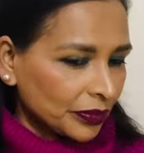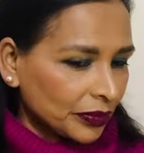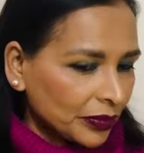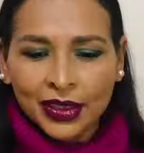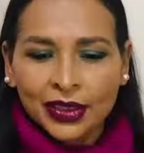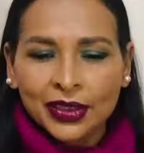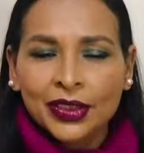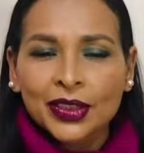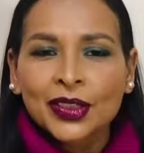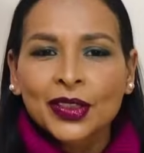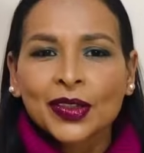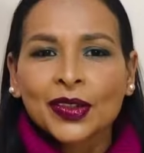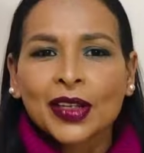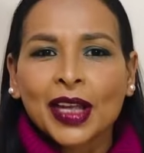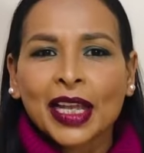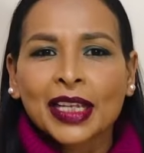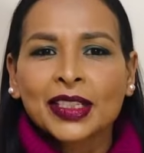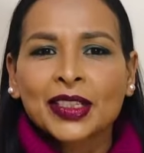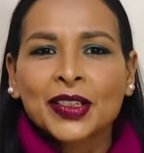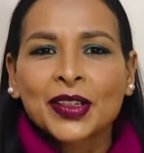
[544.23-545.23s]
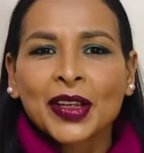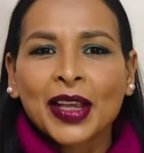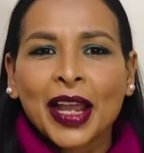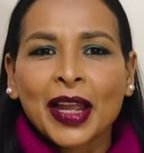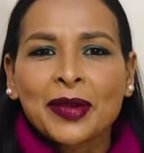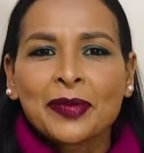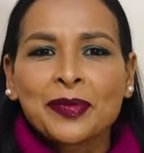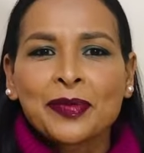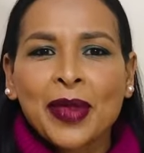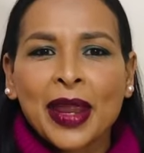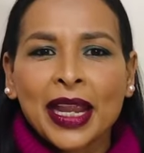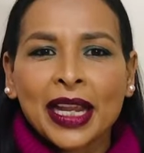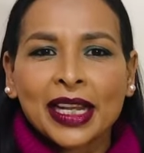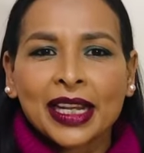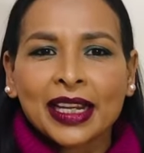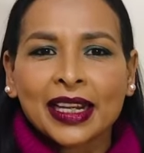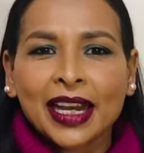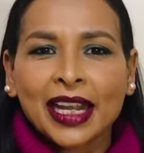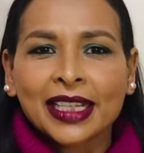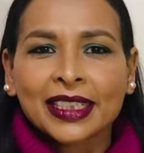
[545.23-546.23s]
So guys, you can make
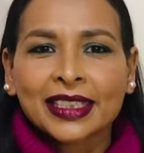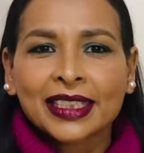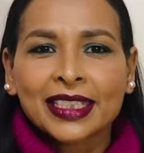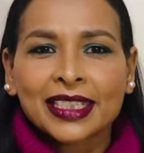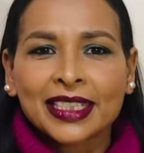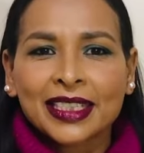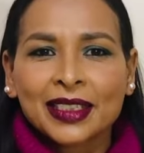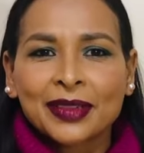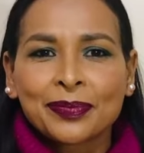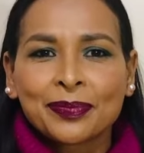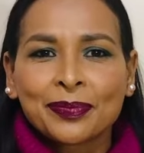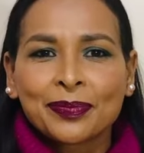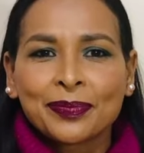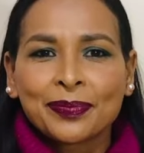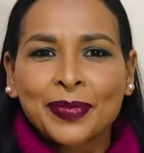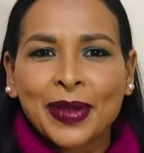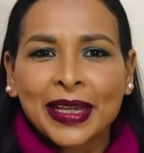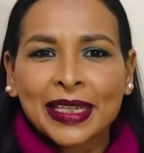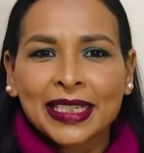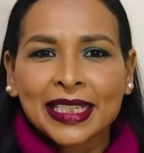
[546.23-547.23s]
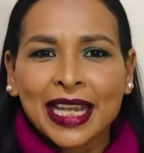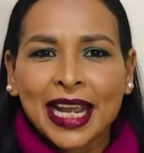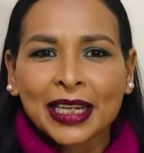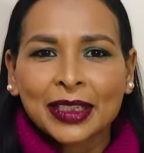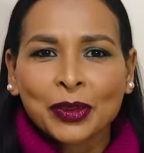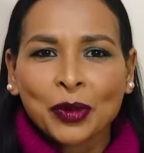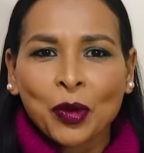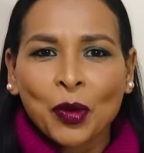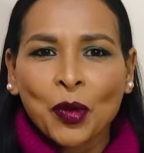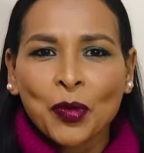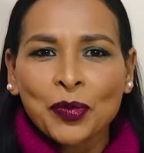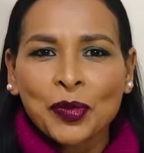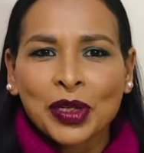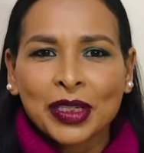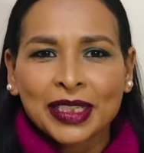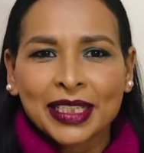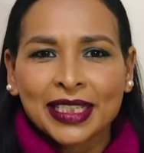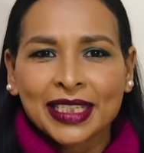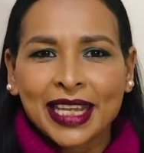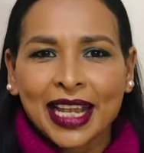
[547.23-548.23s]
like this base at home
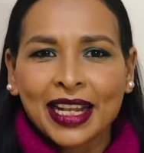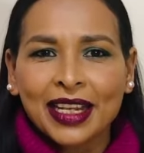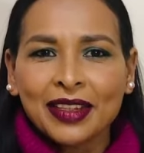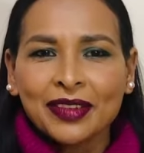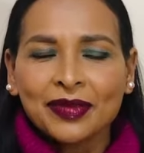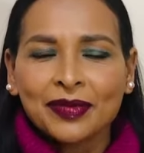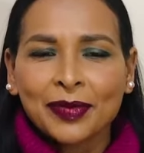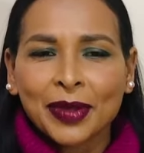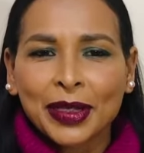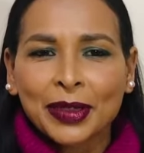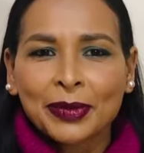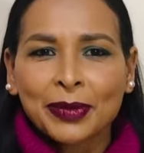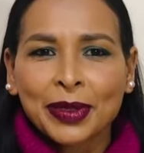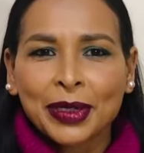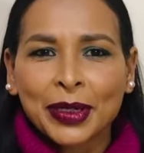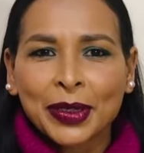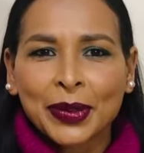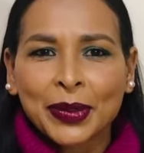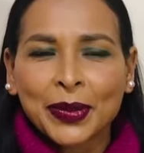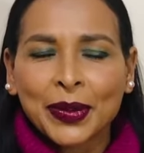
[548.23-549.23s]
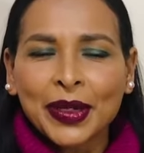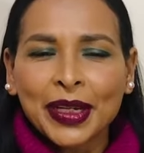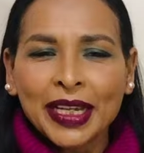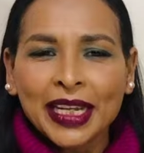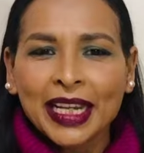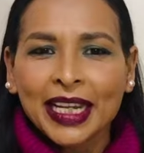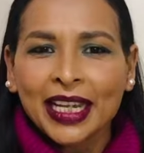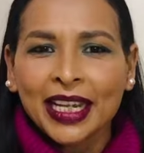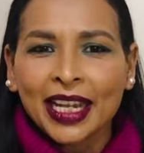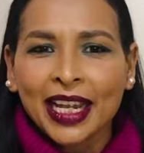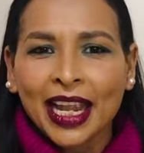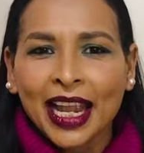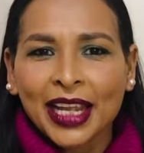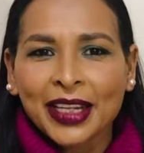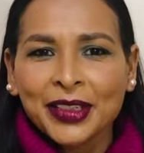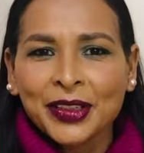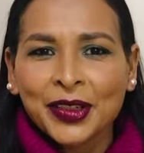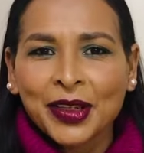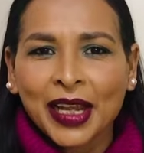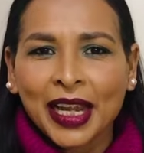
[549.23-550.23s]
yourself very quick,
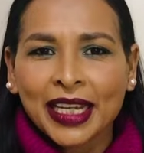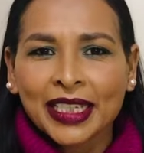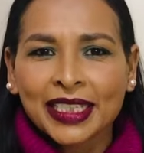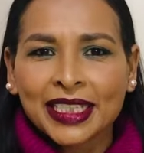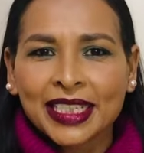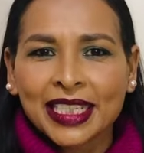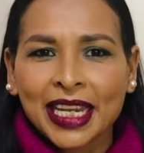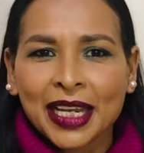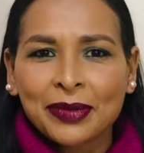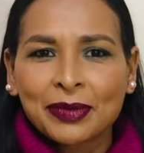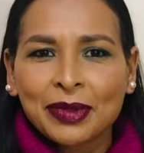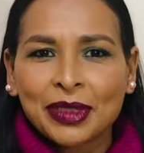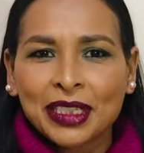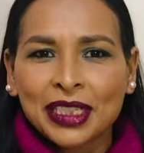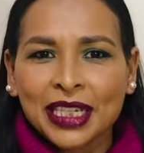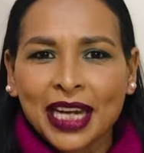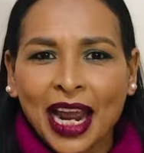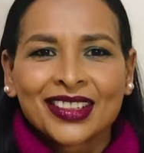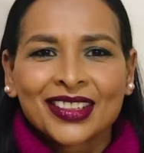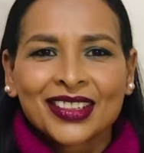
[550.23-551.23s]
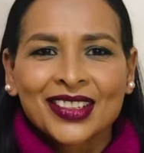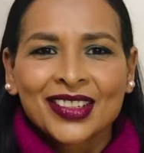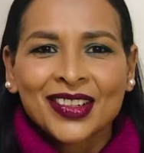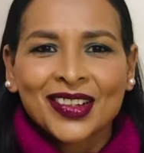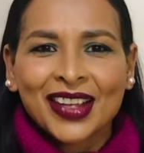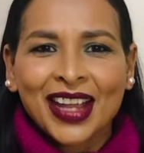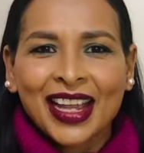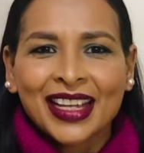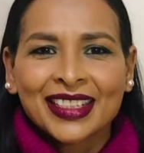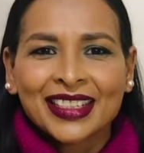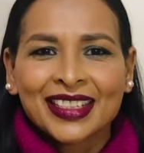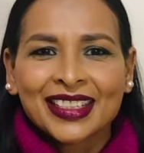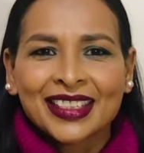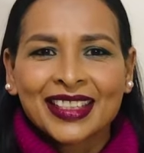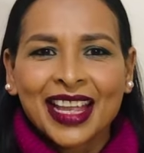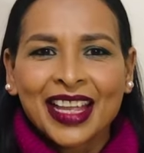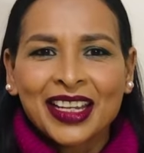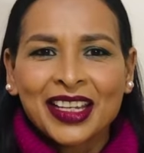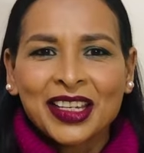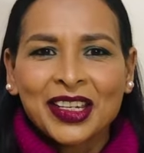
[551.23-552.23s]
and you can save the time. So guys,
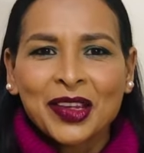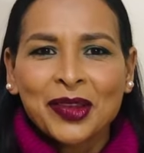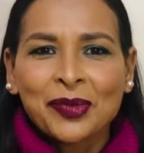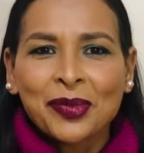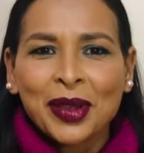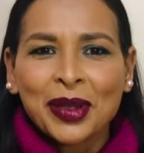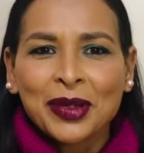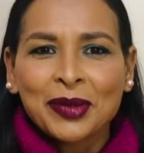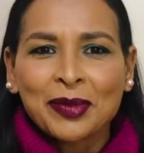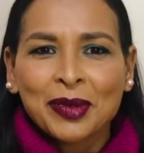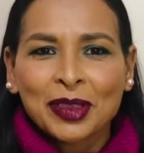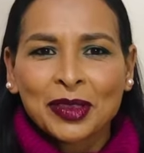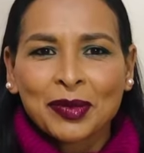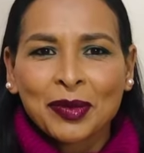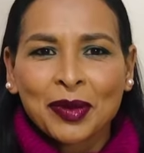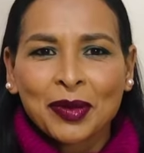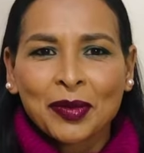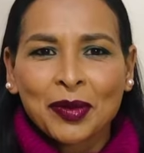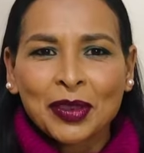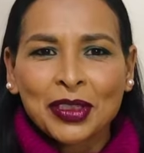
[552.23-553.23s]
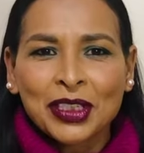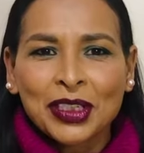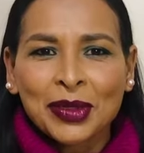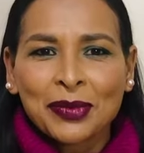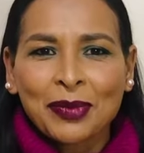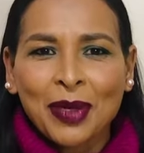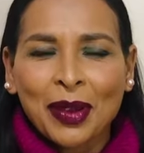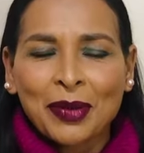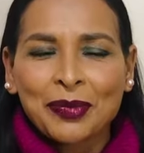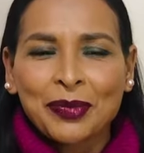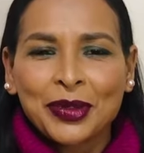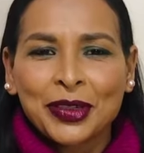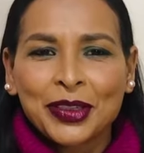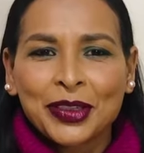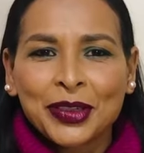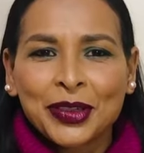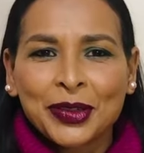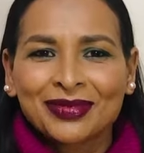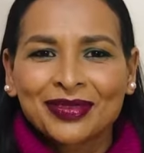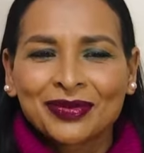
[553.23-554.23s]
thank you very much for watching my
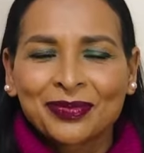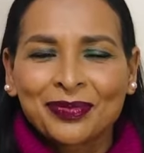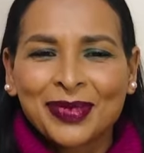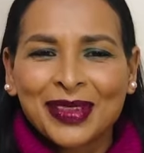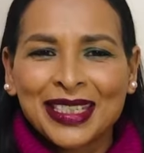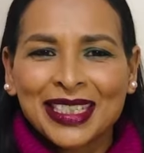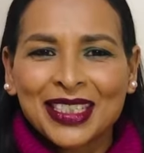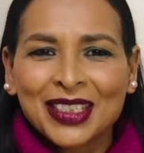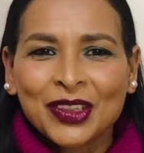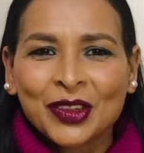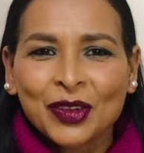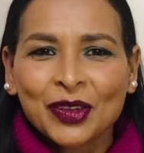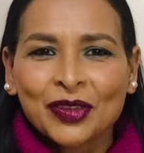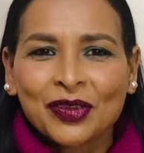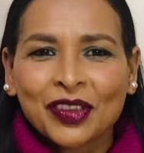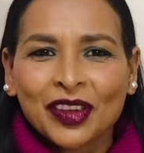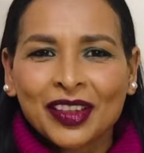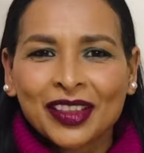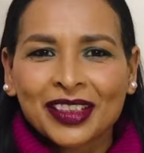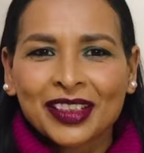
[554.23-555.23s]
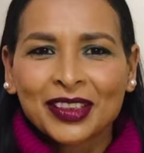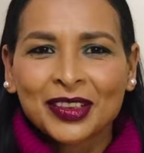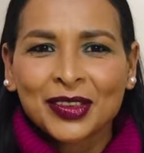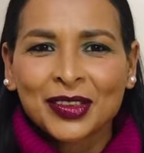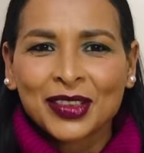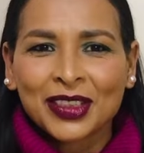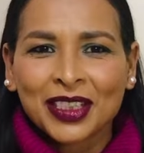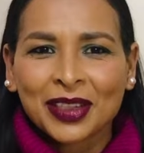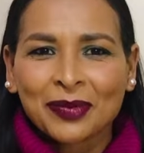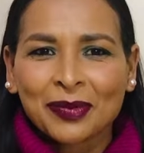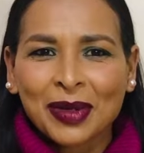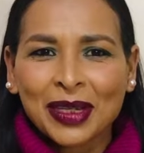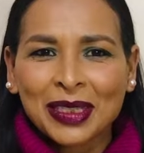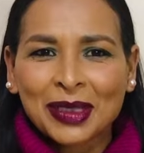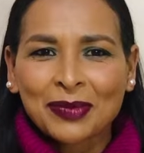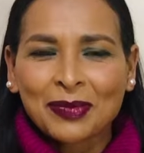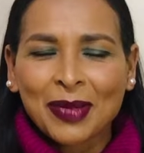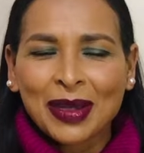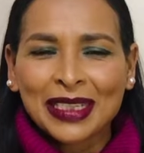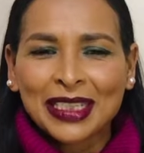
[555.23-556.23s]
video. Please don't forget to
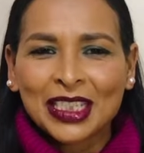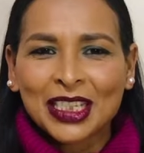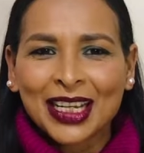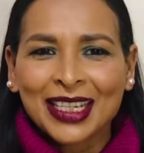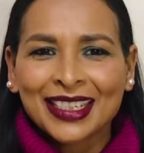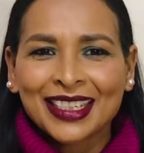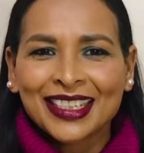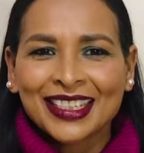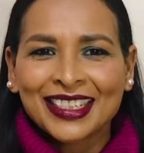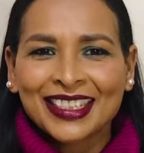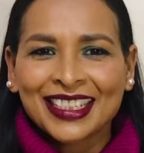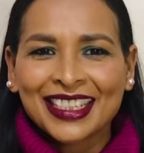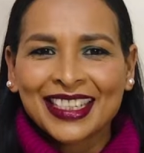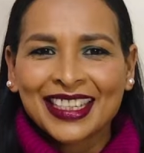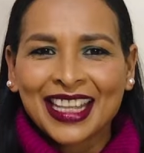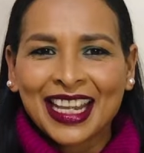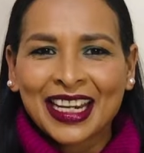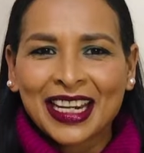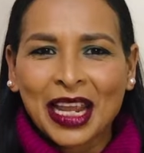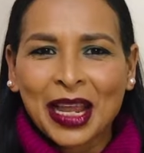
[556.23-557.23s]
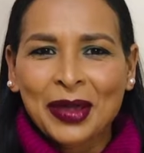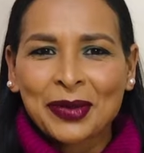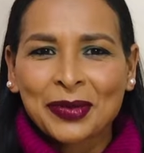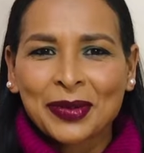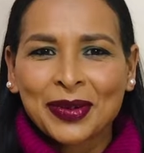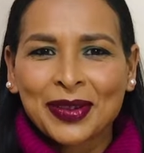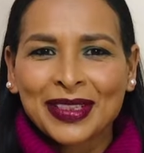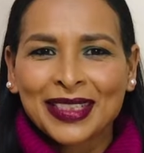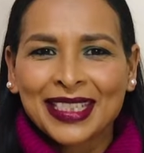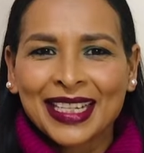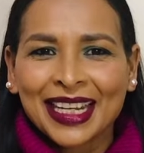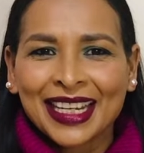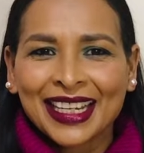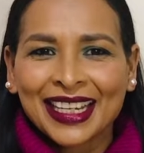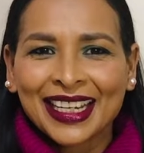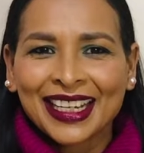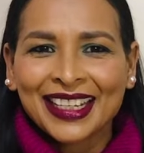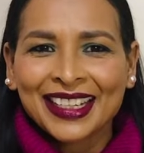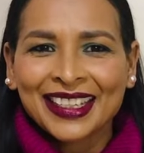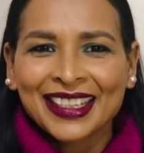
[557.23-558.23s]
subscribe my channel. Till then everyone, take
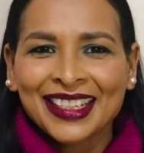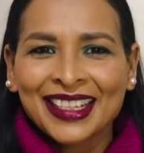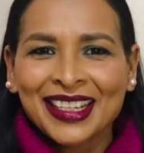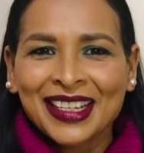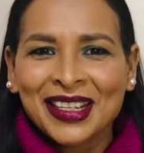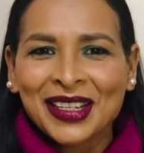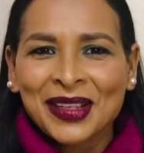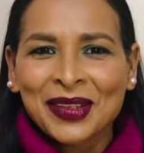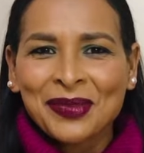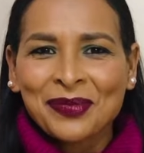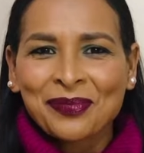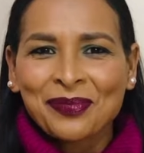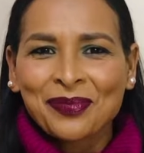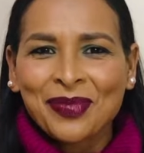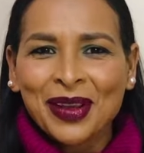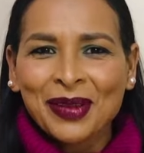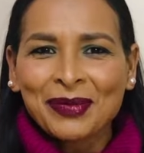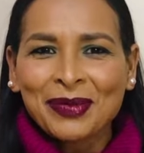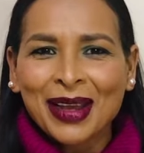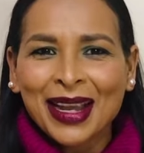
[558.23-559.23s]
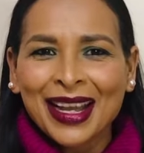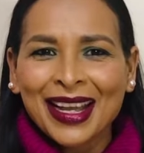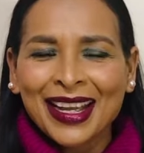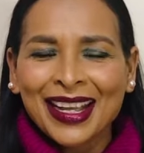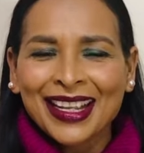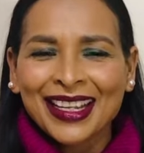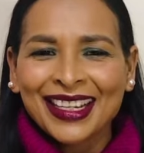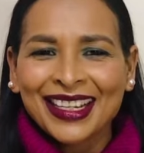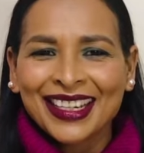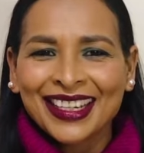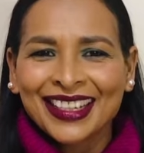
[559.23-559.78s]
care. Bye bye.